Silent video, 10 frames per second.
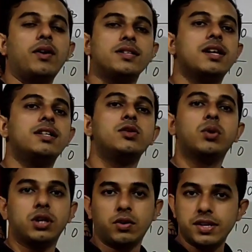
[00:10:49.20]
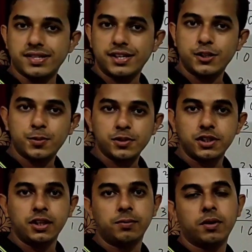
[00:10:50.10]
result is what? Our result is
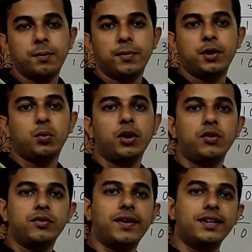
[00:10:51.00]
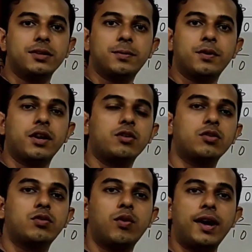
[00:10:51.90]
positive. But when we find the product
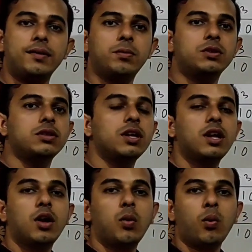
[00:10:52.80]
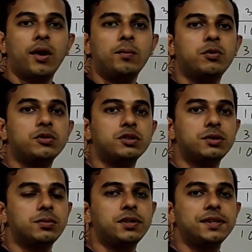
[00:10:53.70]
of one
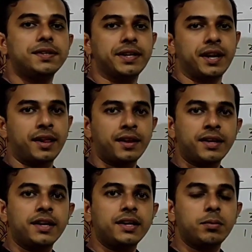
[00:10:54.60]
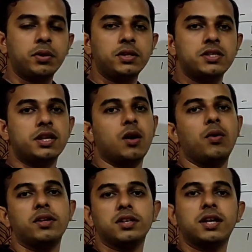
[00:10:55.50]
positive integer and another negative integer,
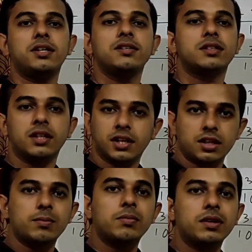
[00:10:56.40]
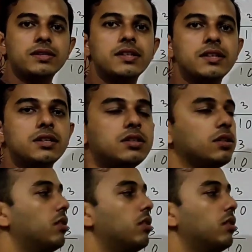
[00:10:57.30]
our result is negative, isn't it?